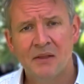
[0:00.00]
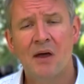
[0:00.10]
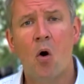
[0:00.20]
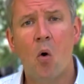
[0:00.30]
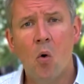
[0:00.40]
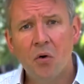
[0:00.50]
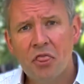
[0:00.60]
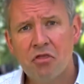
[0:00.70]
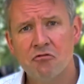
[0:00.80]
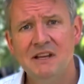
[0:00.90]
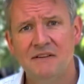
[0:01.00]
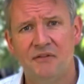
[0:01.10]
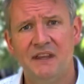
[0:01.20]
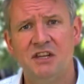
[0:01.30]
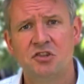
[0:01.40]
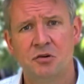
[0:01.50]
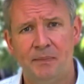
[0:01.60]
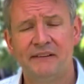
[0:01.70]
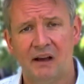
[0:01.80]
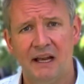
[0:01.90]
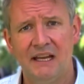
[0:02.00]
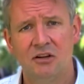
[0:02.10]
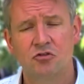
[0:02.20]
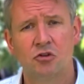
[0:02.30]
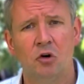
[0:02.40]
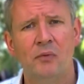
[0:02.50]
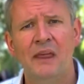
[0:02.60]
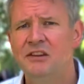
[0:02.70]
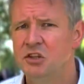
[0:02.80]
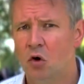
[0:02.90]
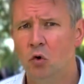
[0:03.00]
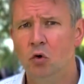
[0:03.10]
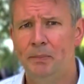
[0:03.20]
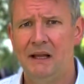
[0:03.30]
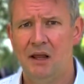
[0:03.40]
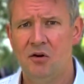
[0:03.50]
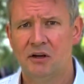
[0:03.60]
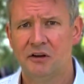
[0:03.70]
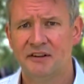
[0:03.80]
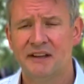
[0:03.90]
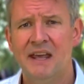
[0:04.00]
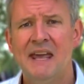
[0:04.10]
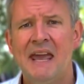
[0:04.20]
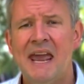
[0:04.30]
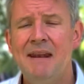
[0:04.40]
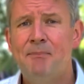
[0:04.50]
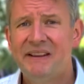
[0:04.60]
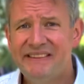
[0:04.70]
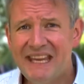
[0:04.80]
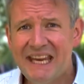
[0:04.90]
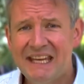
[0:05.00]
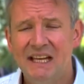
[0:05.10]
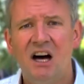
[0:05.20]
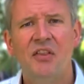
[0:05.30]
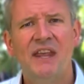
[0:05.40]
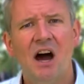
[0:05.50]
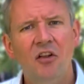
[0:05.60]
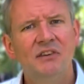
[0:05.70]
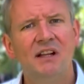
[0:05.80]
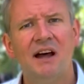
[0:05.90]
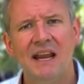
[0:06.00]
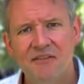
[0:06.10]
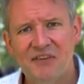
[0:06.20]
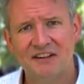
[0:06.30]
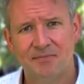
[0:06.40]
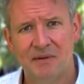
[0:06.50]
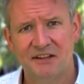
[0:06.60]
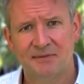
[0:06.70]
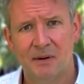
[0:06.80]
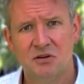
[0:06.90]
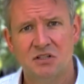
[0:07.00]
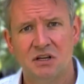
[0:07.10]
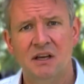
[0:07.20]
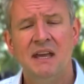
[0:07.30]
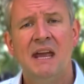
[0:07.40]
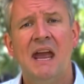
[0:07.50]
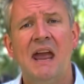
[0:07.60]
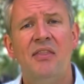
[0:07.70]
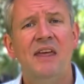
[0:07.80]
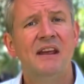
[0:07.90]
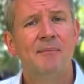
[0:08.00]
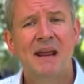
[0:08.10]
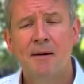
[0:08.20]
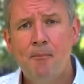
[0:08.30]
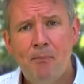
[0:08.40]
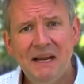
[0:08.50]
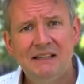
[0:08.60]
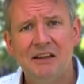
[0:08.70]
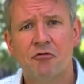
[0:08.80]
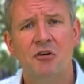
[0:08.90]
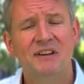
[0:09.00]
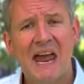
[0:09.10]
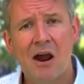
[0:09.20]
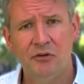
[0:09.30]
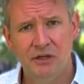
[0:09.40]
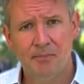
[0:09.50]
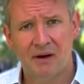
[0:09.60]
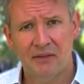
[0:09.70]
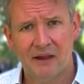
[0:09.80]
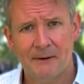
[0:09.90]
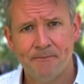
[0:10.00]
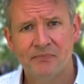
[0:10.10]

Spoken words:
Now, all 3 of these should be tightly controlled and they should all be low cost. In particular, the underlying investment exposure, it can make a big difference how you buy that.